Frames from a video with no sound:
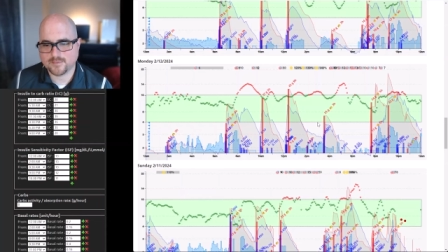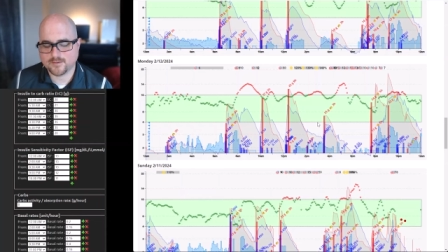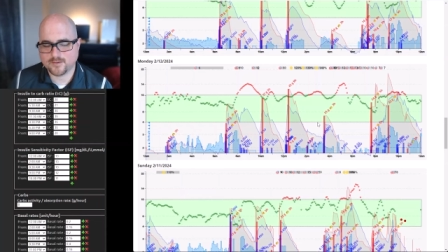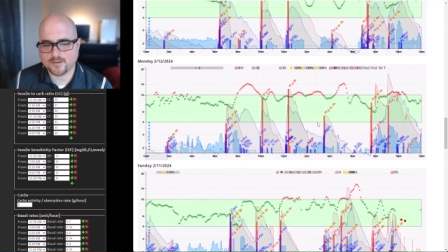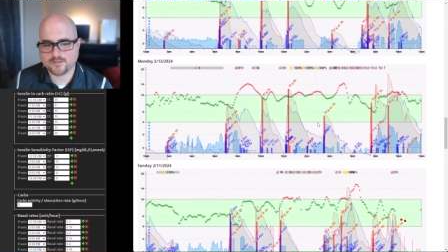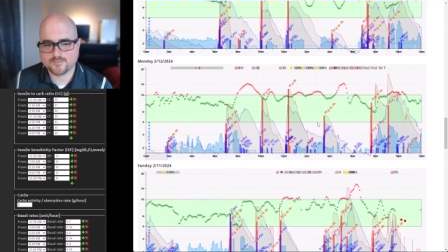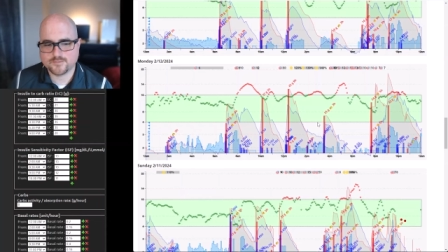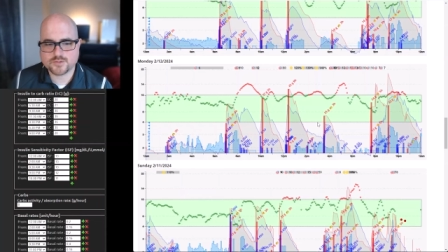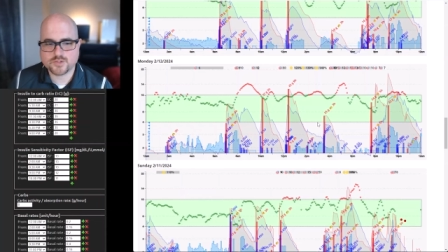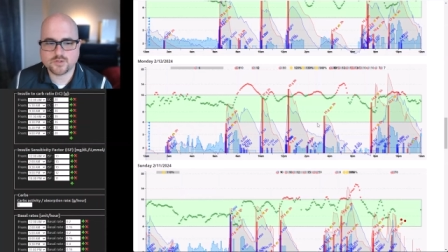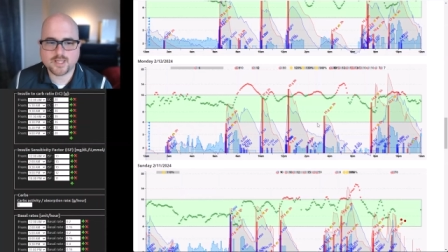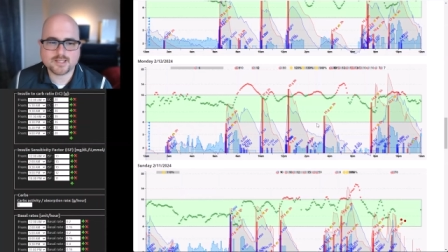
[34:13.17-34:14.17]
Okay.
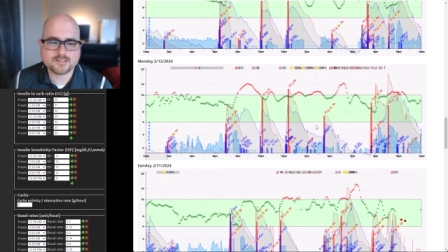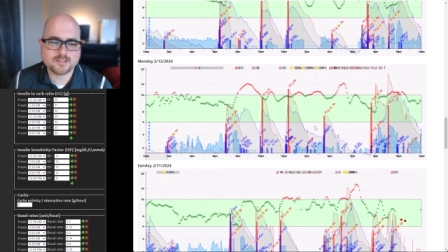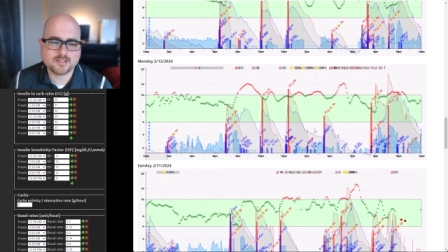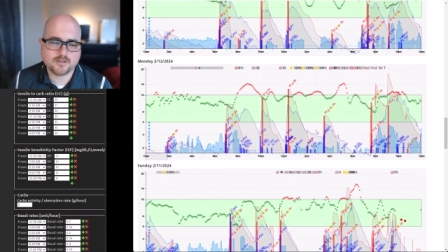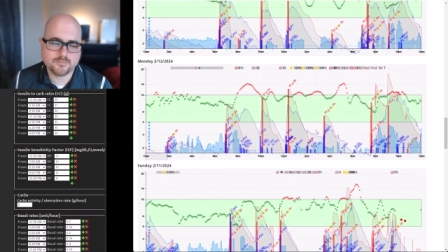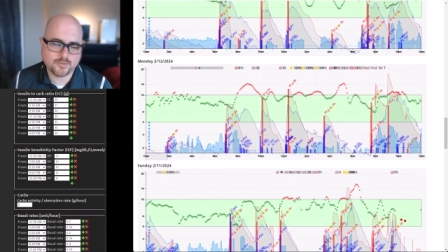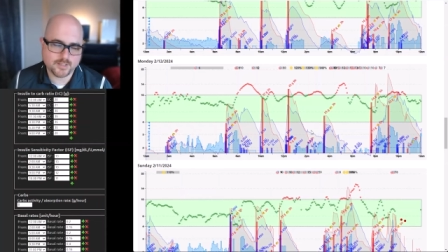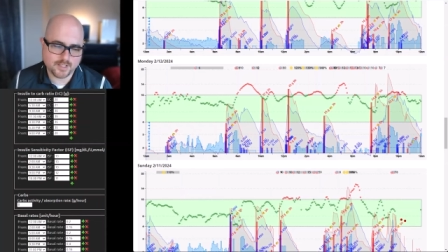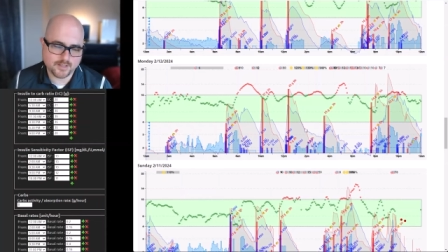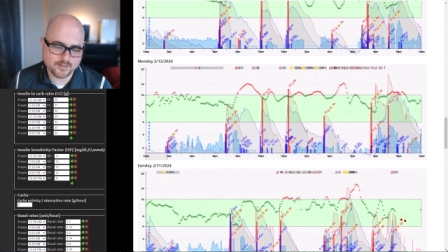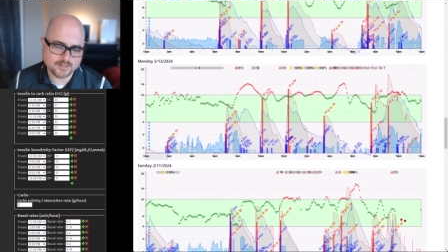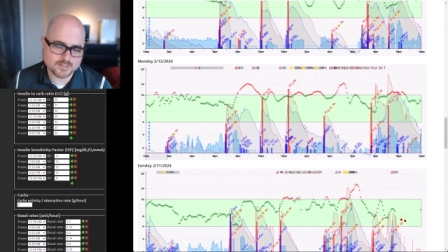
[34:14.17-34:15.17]
So last thing I'll point
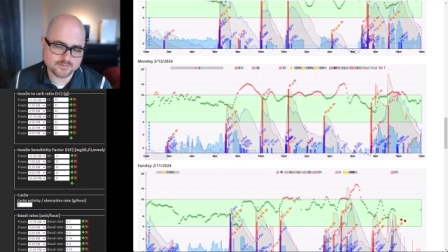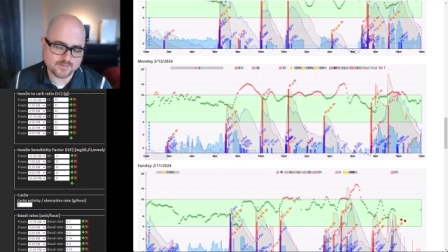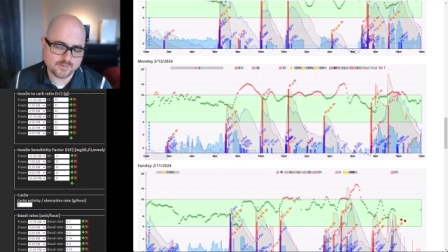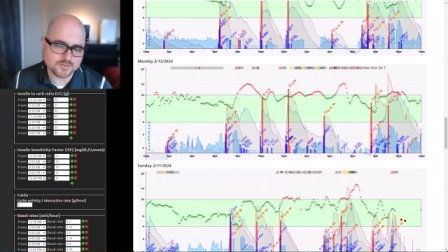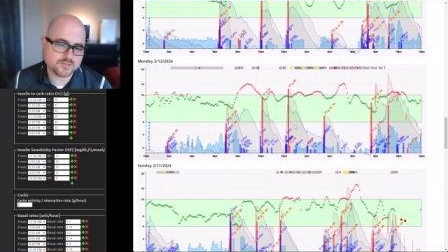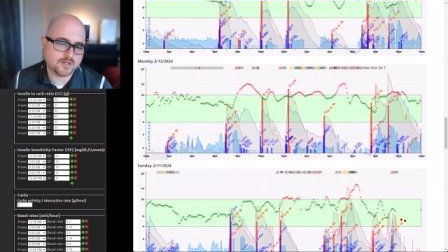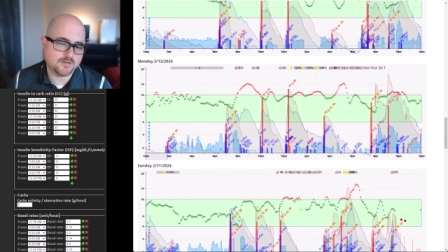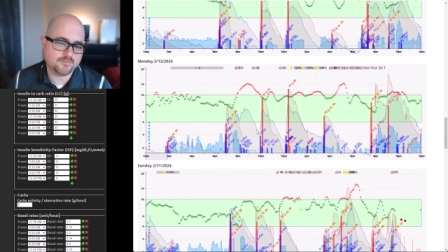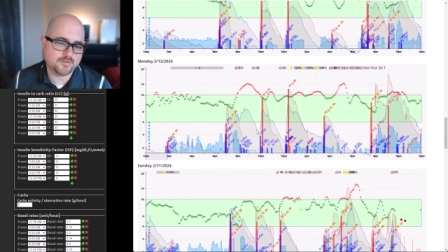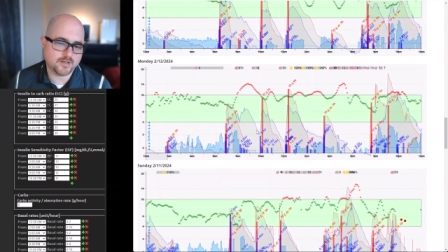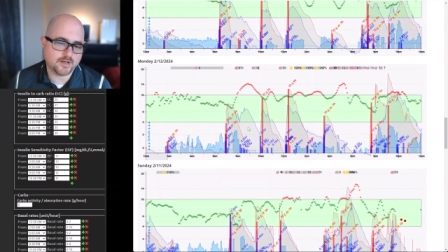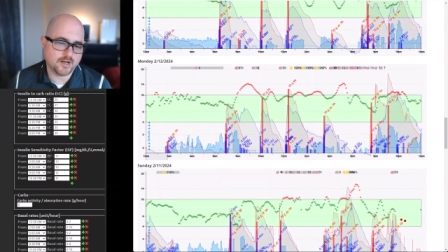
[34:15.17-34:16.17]
out is if I was trying to
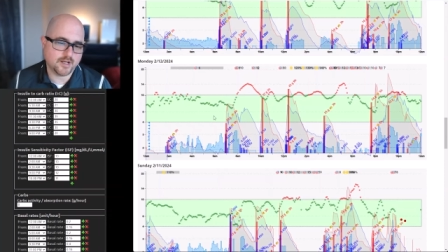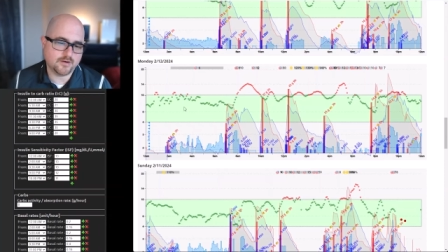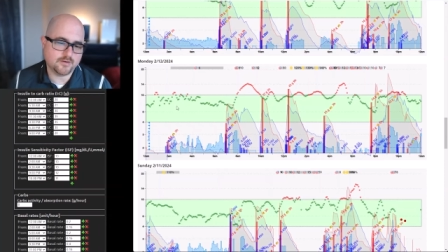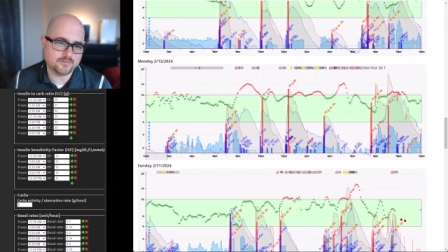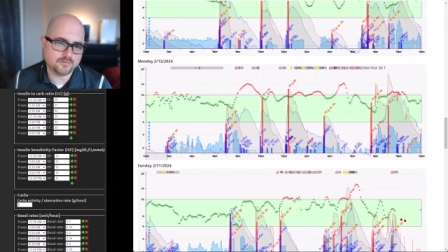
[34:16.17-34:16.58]
figure out